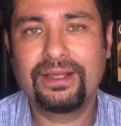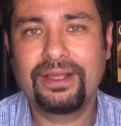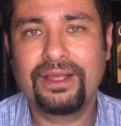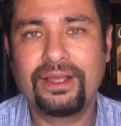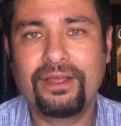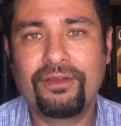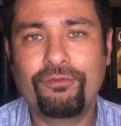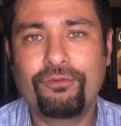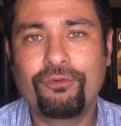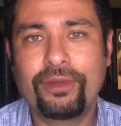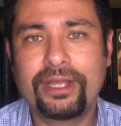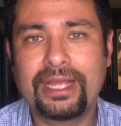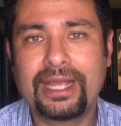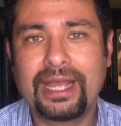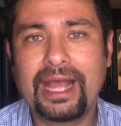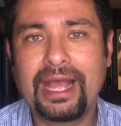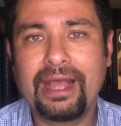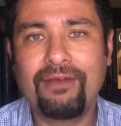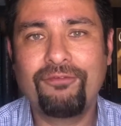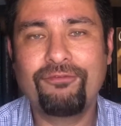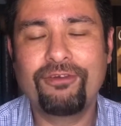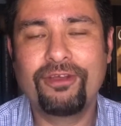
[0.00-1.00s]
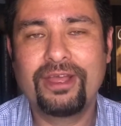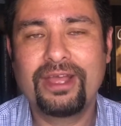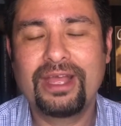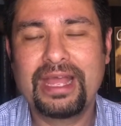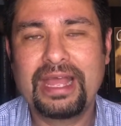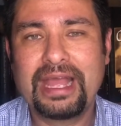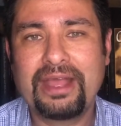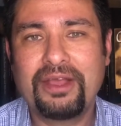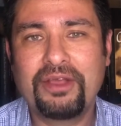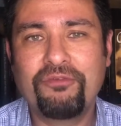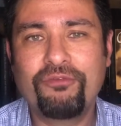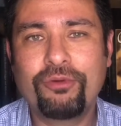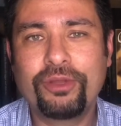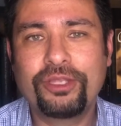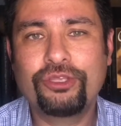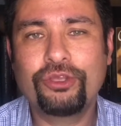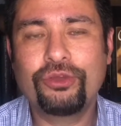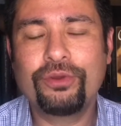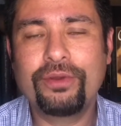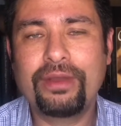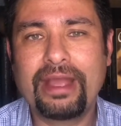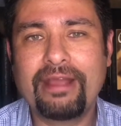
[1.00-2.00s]
If we have if we
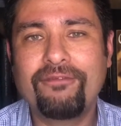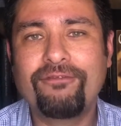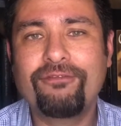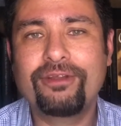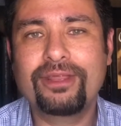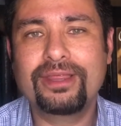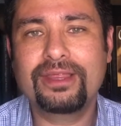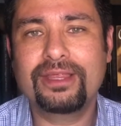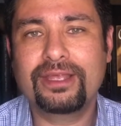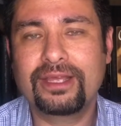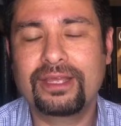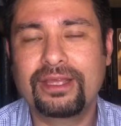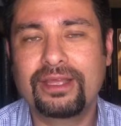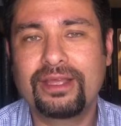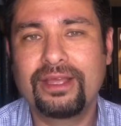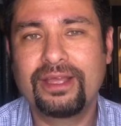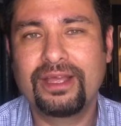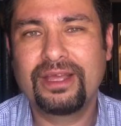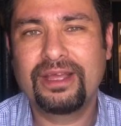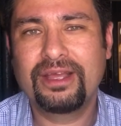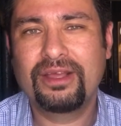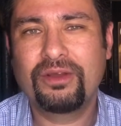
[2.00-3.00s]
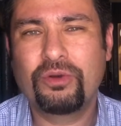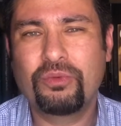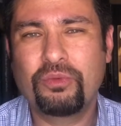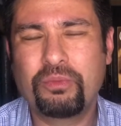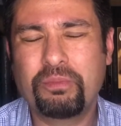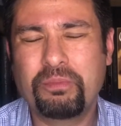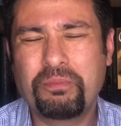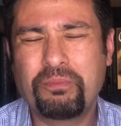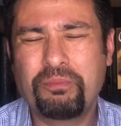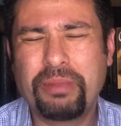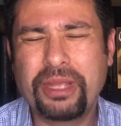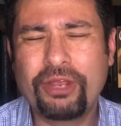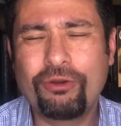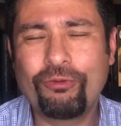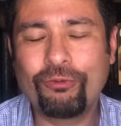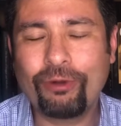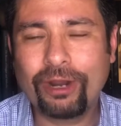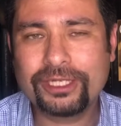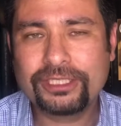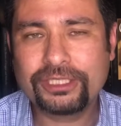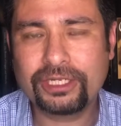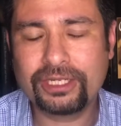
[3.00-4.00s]
do everything
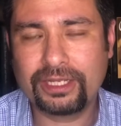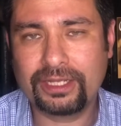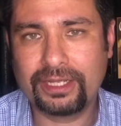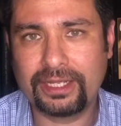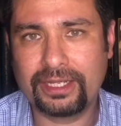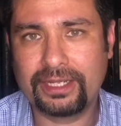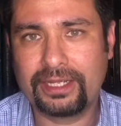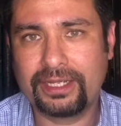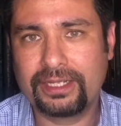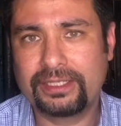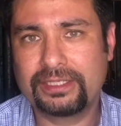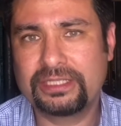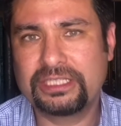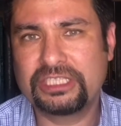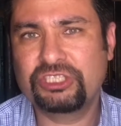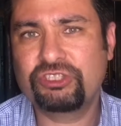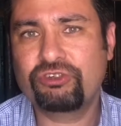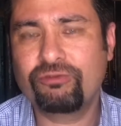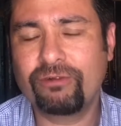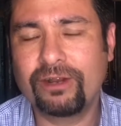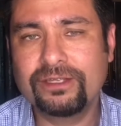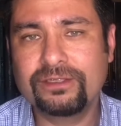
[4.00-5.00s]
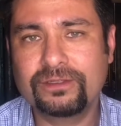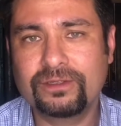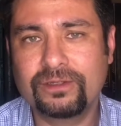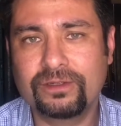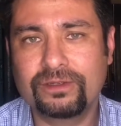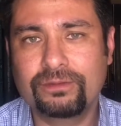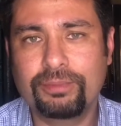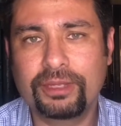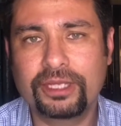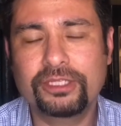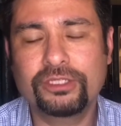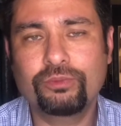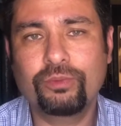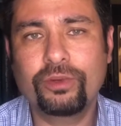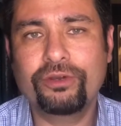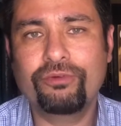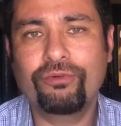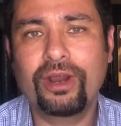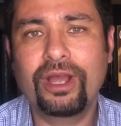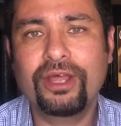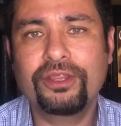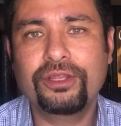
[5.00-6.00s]
begrudgingly disgruntled because we'd
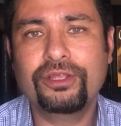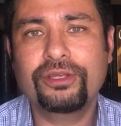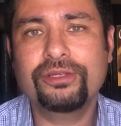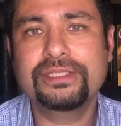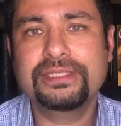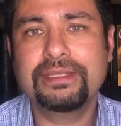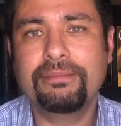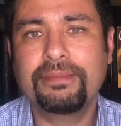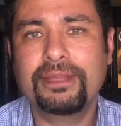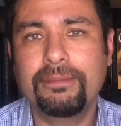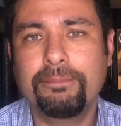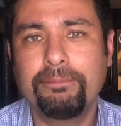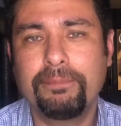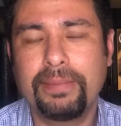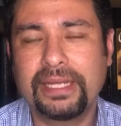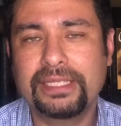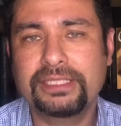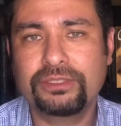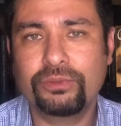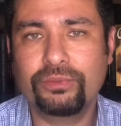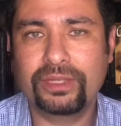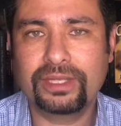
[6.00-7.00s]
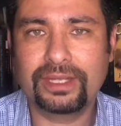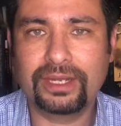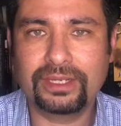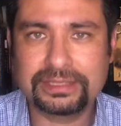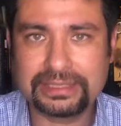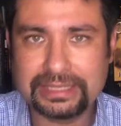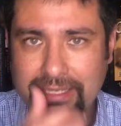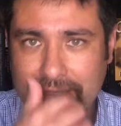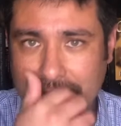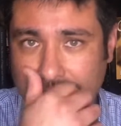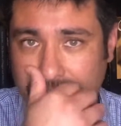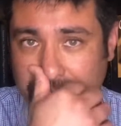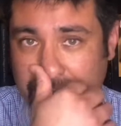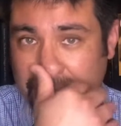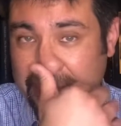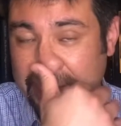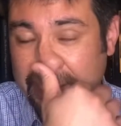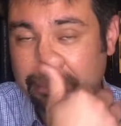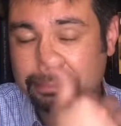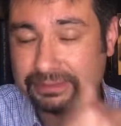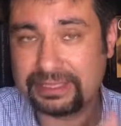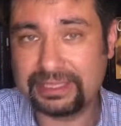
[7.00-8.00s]
rather do something better with our time than
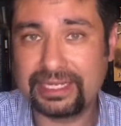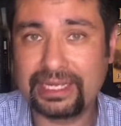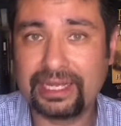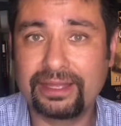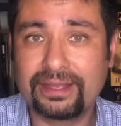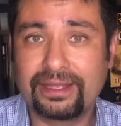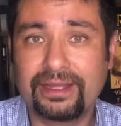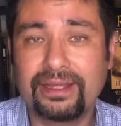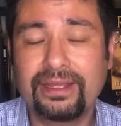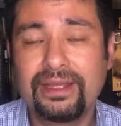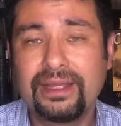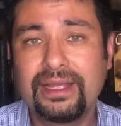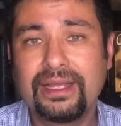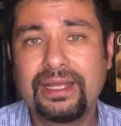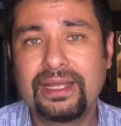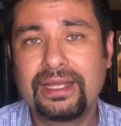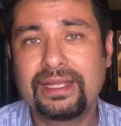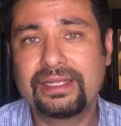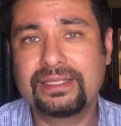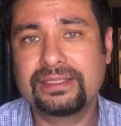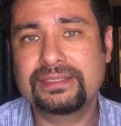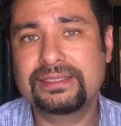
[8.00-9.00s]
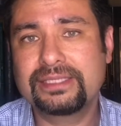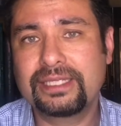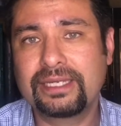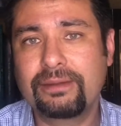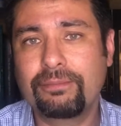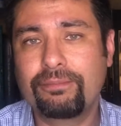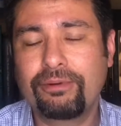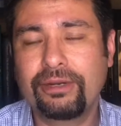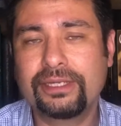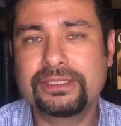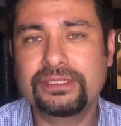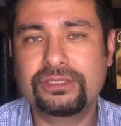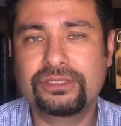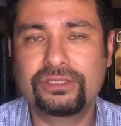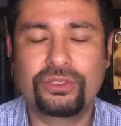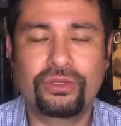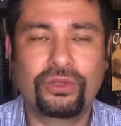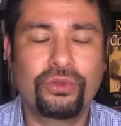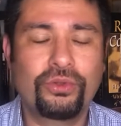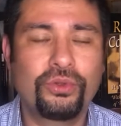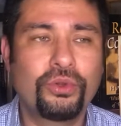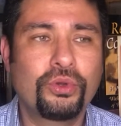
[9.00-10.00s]
come together and sing praises to
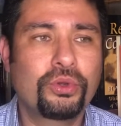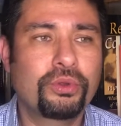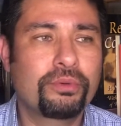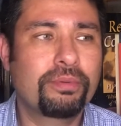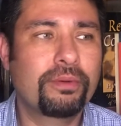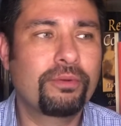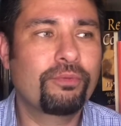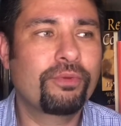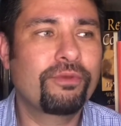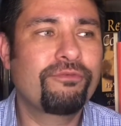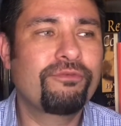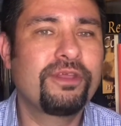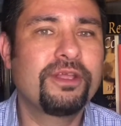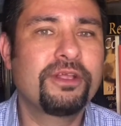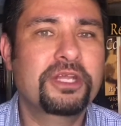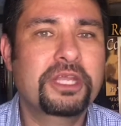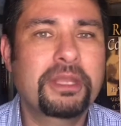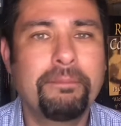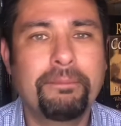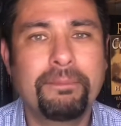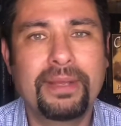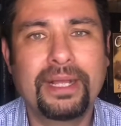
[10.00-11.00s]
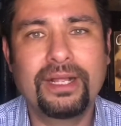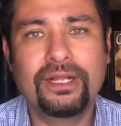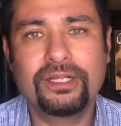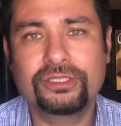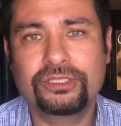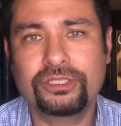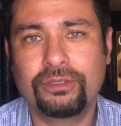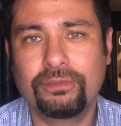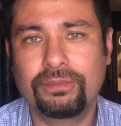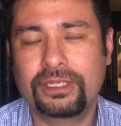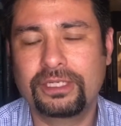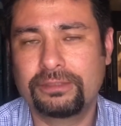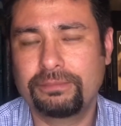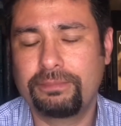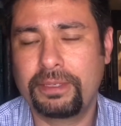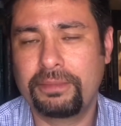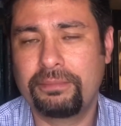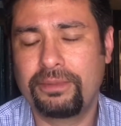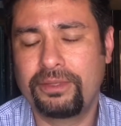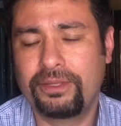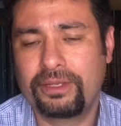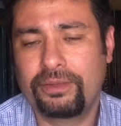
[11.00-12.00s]
the Lord, but we feel compelled to because
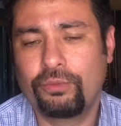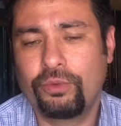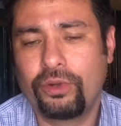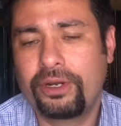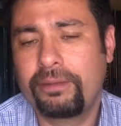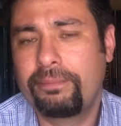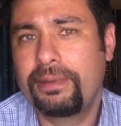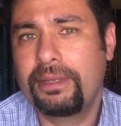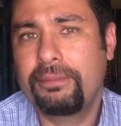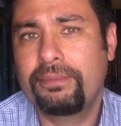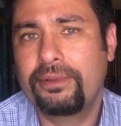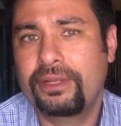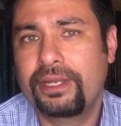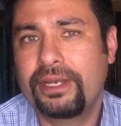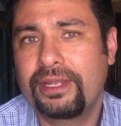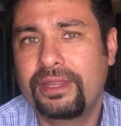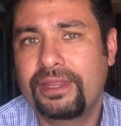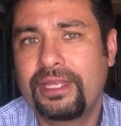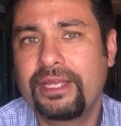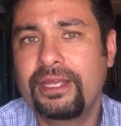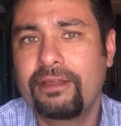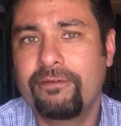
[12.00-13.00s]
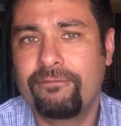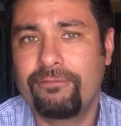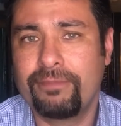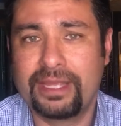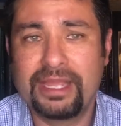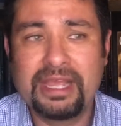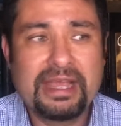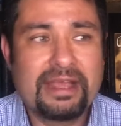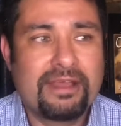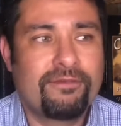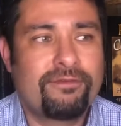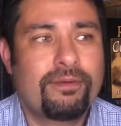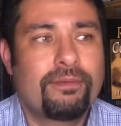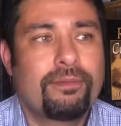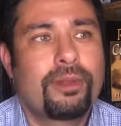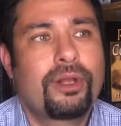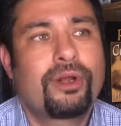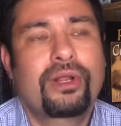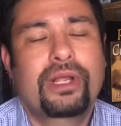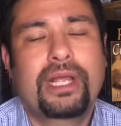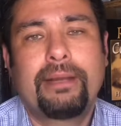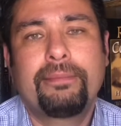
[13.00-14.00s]
people, what are people going to think of me if I'm
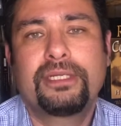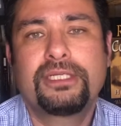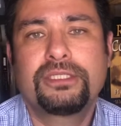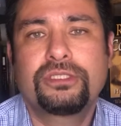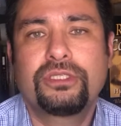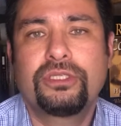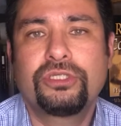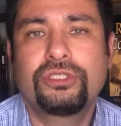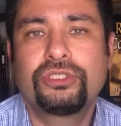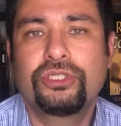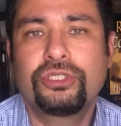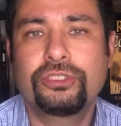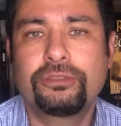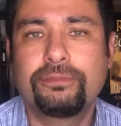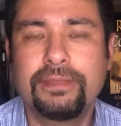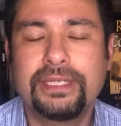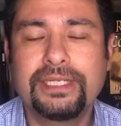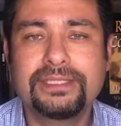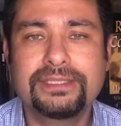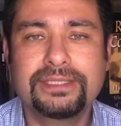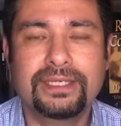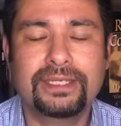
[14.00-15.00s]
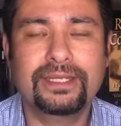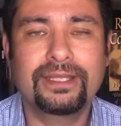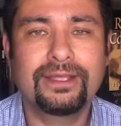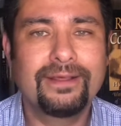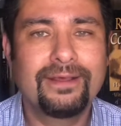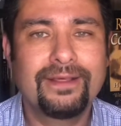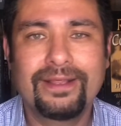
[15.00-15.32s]
not coming to the church meeting?